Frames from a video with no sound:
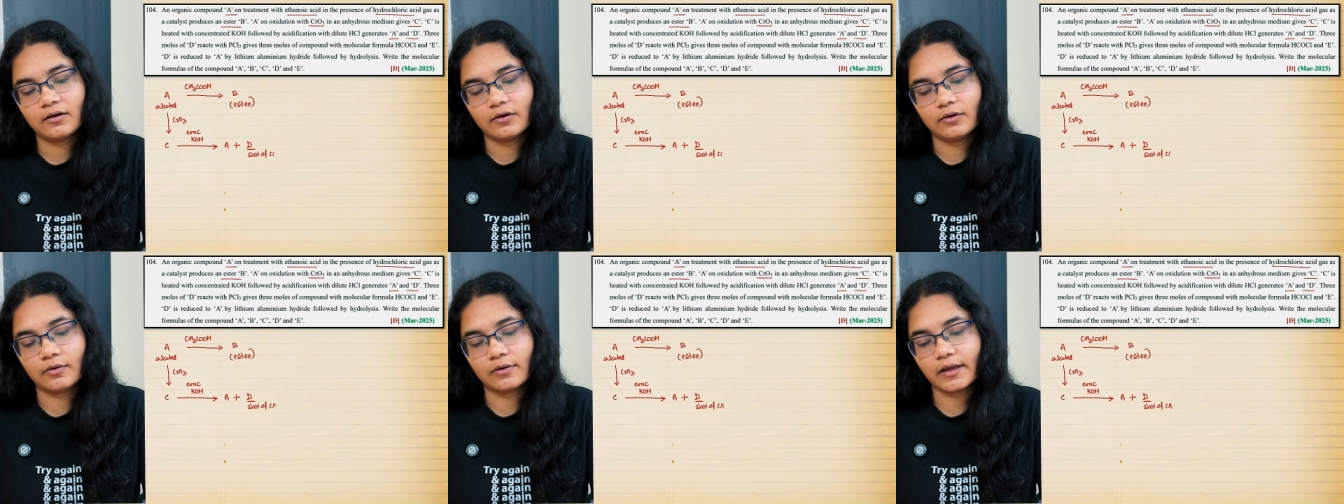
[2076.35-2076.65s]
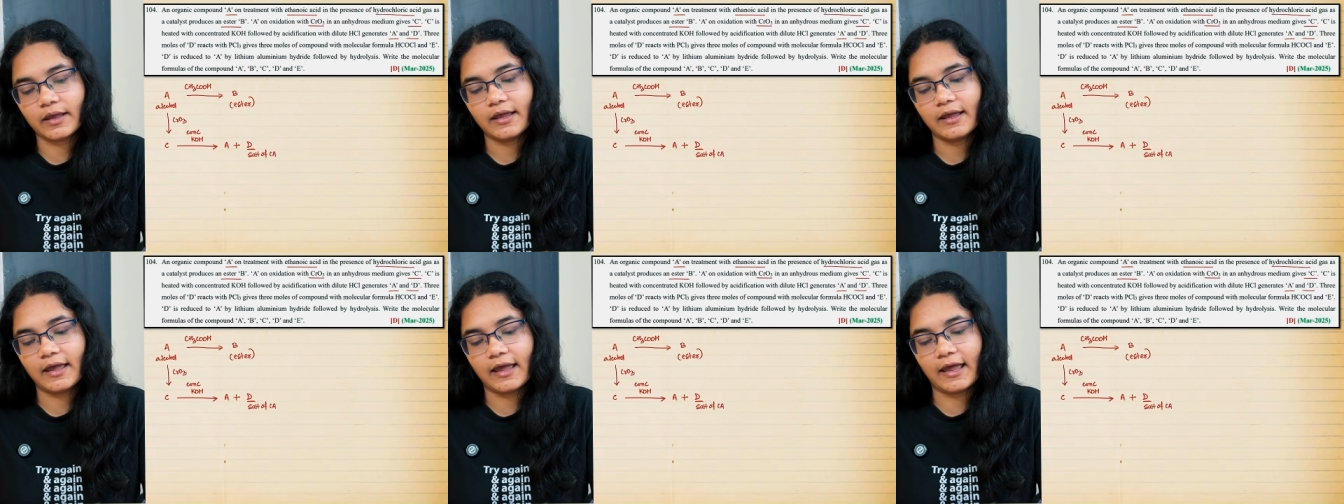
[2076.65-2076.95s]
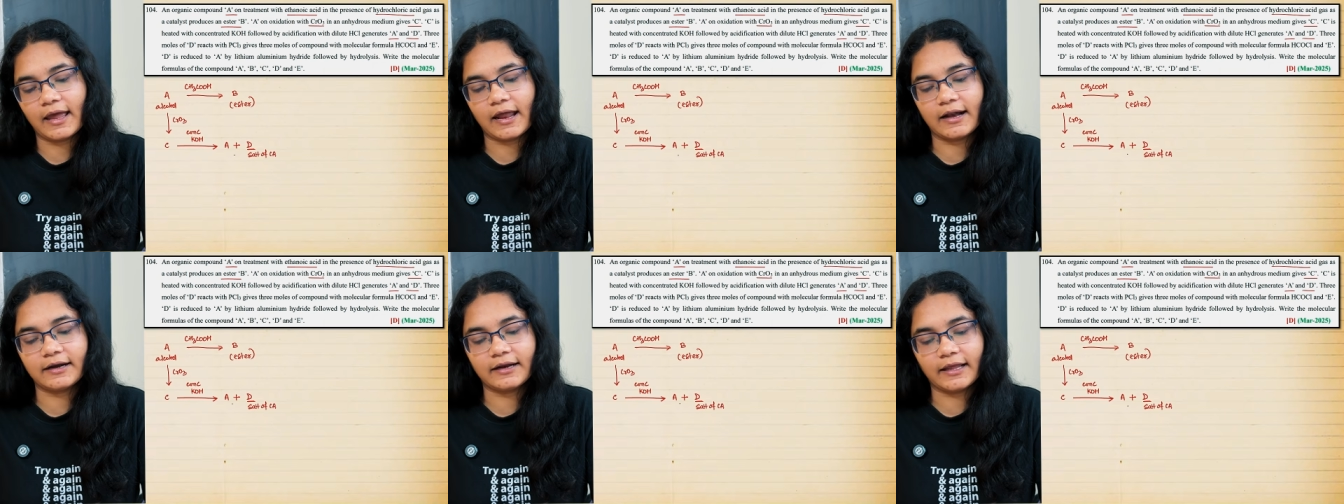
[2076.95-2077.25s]
Okay,
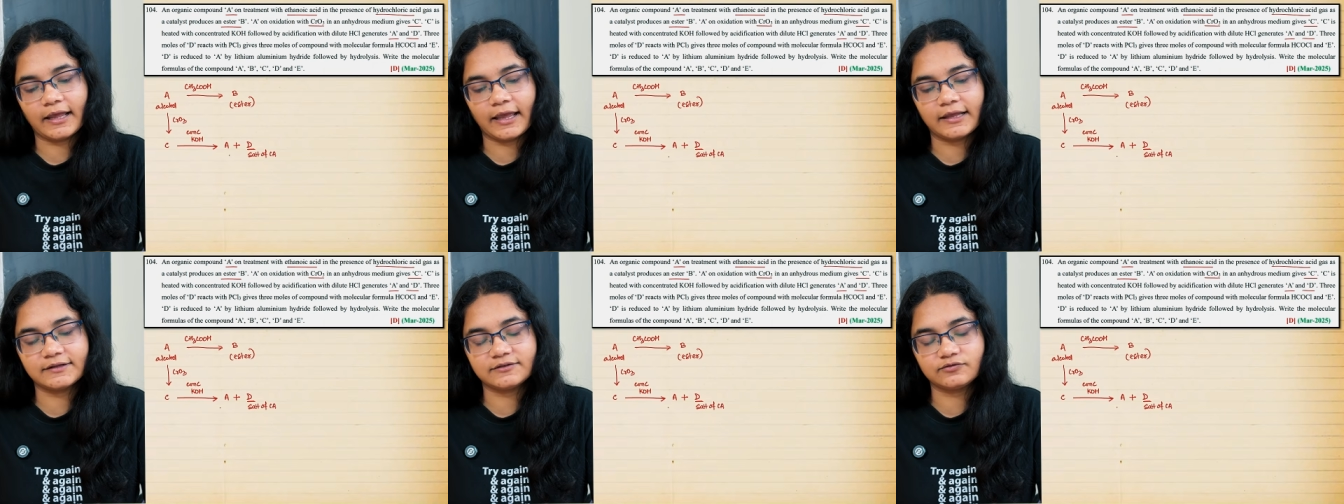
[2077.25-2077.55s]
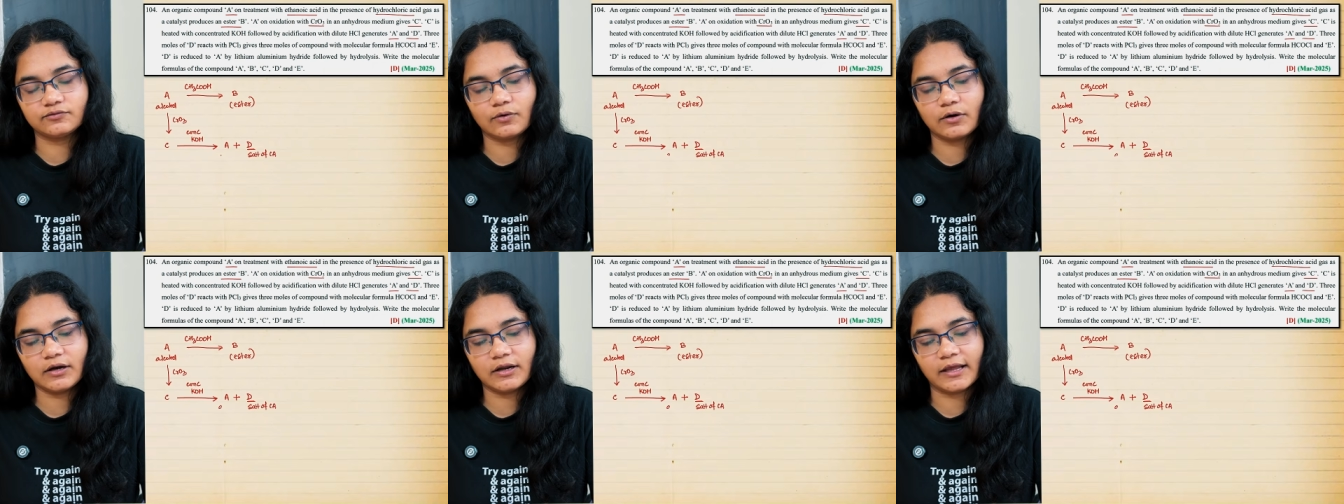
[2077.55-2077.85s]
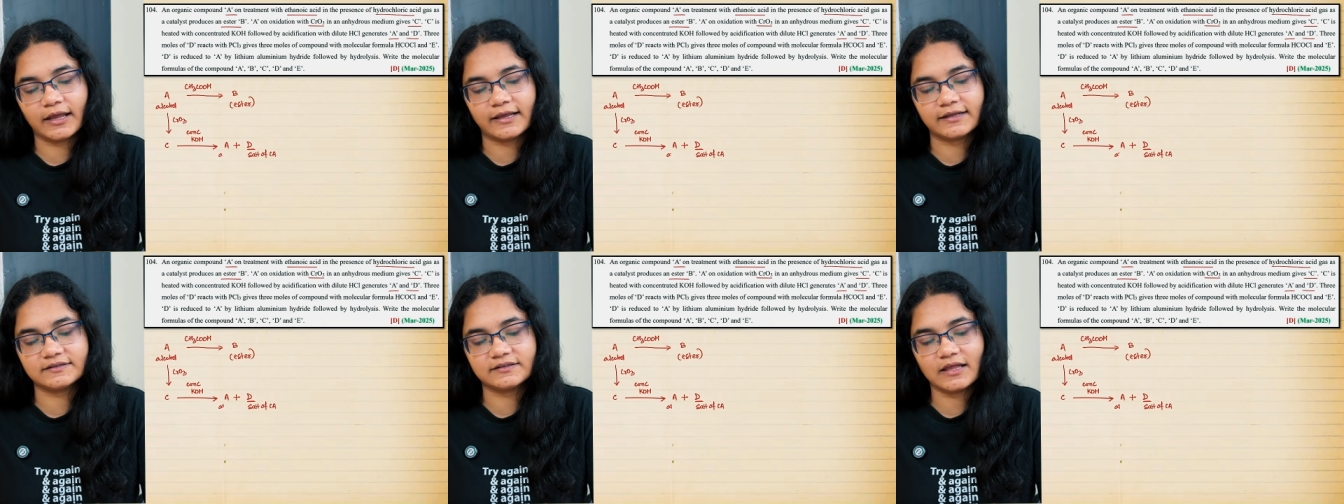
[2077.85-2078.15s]
and A is what?
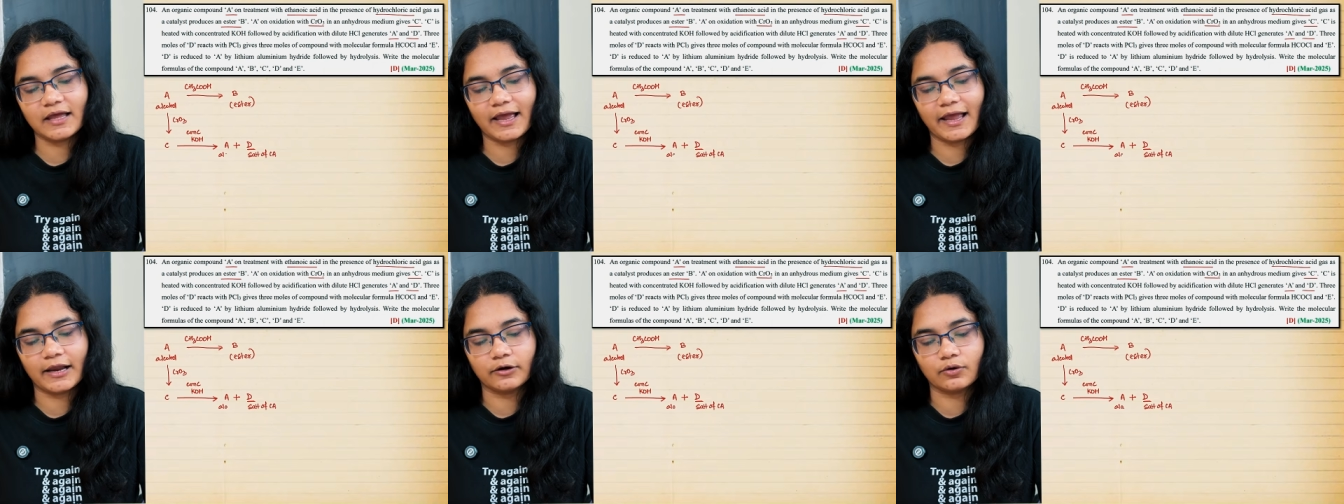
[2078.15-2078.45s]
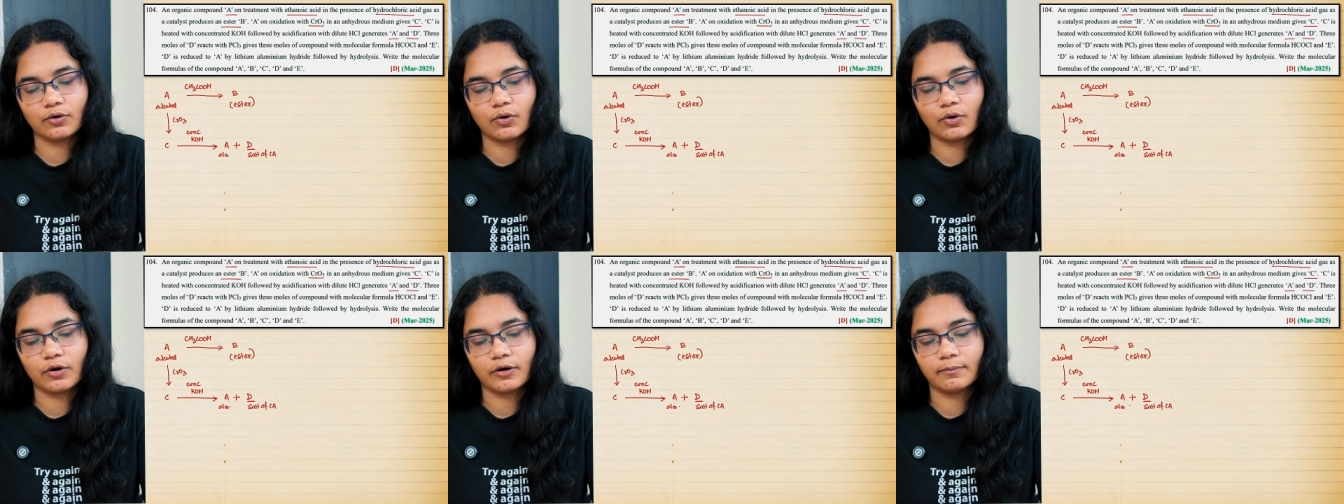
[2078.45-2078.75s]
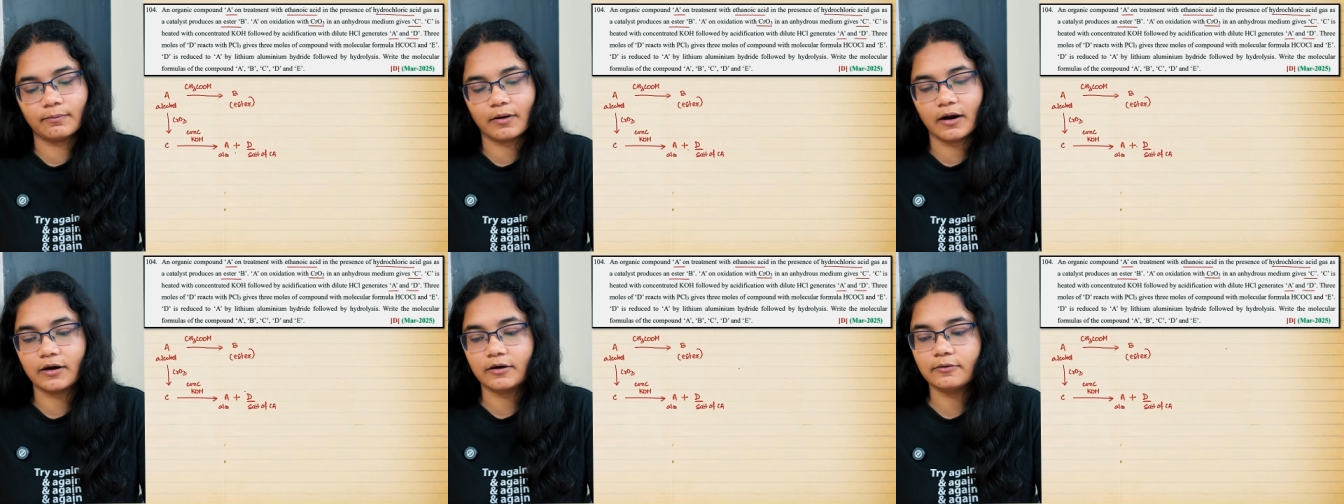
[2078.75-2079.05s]
A is the alcohol
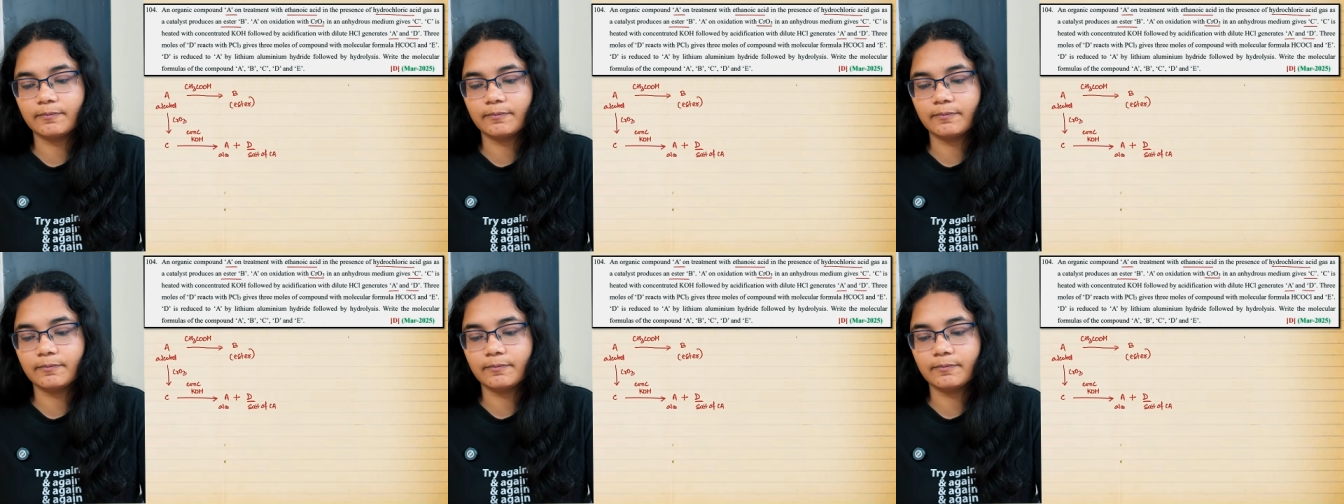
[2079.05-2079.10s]
part.